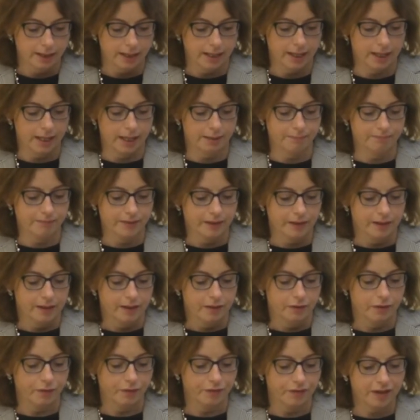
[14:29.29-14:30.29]

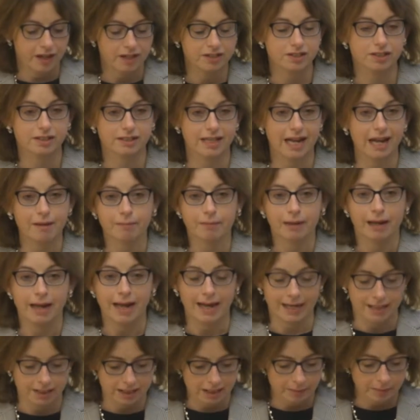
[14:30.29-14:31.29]
the first step,
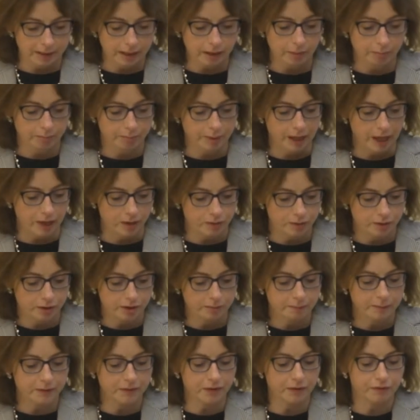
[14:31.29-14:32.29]
academic
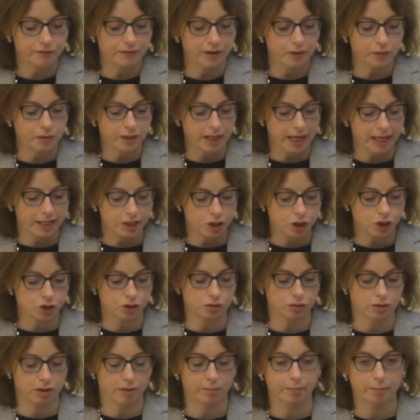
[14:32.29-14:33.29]
component, but the
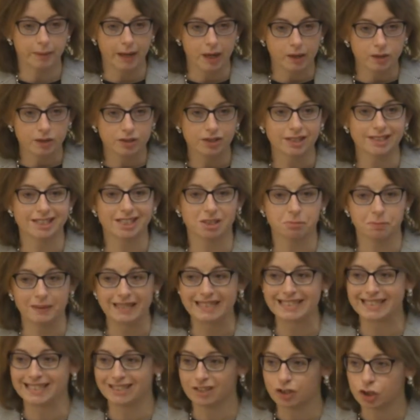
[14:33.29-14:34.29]
vocational component is
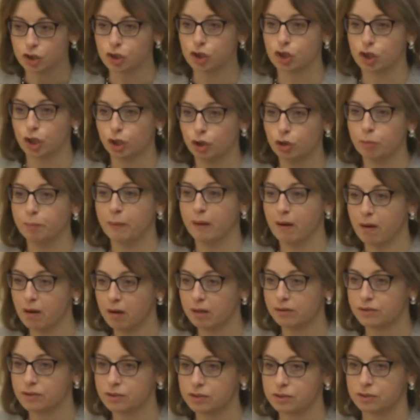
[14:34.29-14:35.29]
split into 2
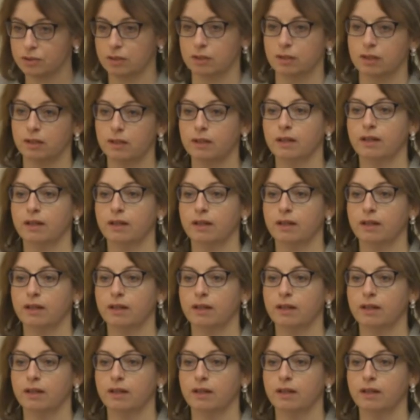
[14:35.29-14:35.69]
parts.